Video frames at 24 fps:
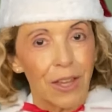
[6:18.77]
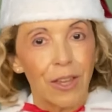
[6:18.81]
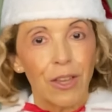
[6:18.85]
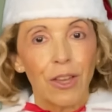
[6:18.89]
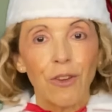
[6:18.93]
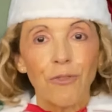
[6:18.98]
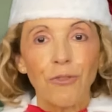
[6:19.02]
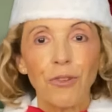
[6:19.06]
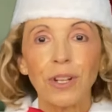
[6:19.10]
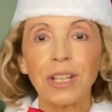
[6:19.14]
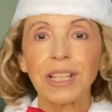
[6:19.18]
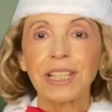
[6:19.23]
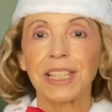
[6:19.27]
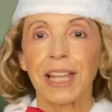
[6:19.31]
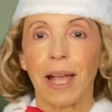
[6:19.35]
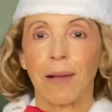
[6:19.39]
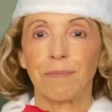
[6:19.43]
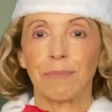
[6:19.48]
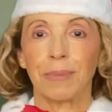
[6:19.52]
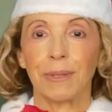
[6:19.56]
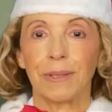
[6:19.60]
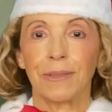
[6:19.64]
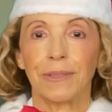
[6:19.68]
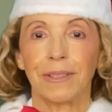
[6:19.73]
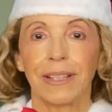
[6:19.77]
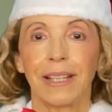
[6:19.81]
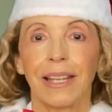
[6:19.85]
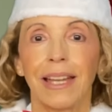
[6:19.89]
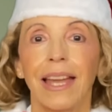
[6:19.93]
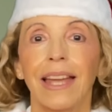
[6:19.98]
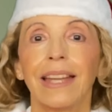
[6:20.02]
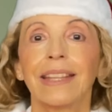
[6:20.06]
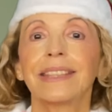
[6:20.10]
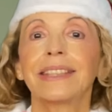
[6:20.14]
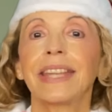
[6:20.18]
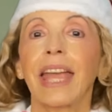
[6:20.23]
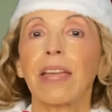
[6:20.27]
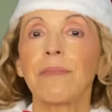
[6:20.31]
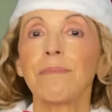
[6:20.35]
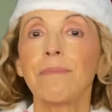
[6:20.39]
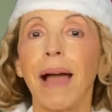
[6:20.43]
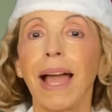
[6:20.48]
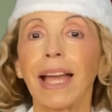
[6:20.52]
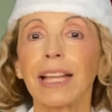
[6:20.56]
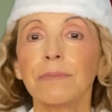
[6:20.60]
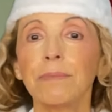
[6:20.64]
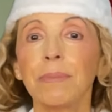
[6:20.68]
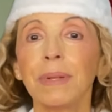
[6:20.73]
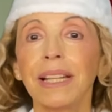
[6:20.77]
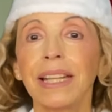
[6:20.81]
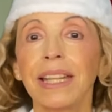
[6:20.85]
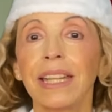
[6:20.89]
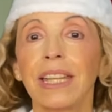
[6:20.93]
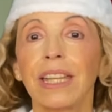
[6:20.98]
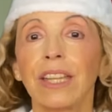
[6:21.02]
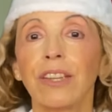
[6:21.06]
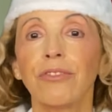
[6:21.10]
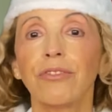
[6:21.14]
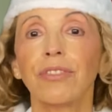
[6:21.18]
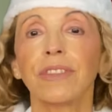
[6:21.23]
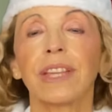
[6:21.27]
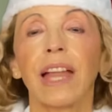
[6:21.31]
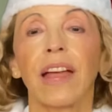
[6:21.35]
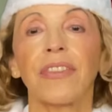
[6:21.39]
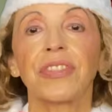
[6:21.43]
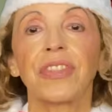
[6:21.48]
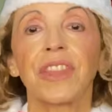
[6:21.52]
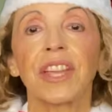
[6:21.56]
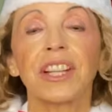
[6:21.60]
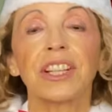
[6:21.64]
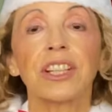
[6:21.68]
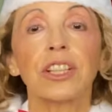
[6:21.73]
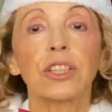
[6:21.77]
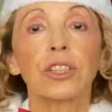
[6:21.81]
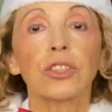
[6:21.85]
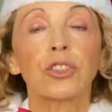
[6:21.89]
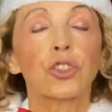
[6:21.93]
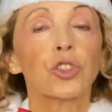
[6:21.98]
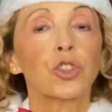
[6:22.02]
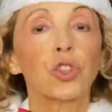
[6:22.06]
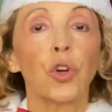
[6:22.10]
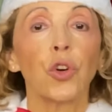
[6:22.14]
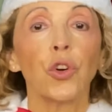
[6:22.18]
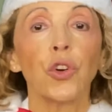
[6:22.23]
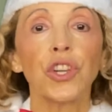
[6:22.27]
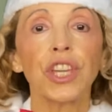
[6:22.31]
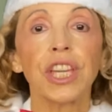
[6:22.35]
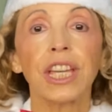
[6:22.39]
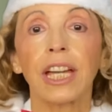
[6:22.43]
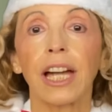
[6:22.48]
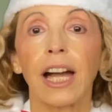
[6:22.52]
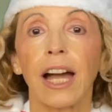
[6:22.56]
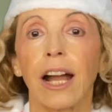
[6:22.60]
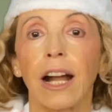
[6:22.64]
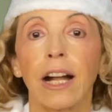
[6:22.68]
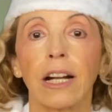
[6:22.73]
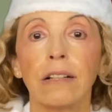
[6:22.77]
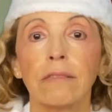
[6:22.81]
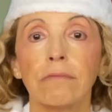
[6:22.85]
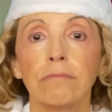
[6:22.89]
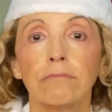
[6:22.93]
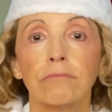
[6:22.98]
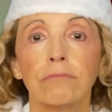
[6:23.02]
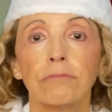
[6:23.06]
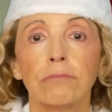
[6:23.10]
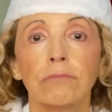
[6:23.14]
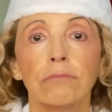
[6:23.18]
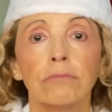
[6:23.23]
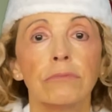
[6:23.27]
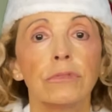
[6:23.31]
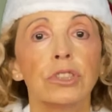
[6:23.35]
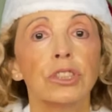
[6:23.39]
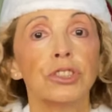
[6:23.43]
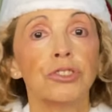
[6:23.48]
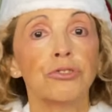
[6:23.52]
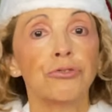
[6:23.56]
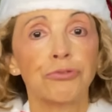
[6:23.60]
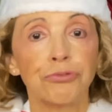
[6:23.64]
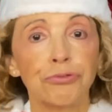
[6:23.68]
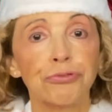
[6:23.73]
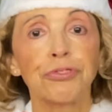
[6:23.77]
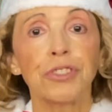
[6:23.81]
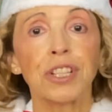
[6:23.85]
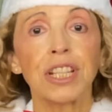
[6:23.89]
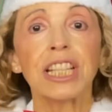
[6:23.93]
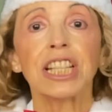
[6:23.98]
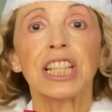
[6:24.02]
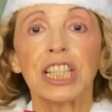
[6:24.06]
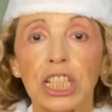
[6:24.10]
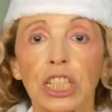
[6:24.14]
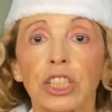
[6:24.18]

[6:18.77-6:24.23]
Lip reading: For example, they might believe that their toy car really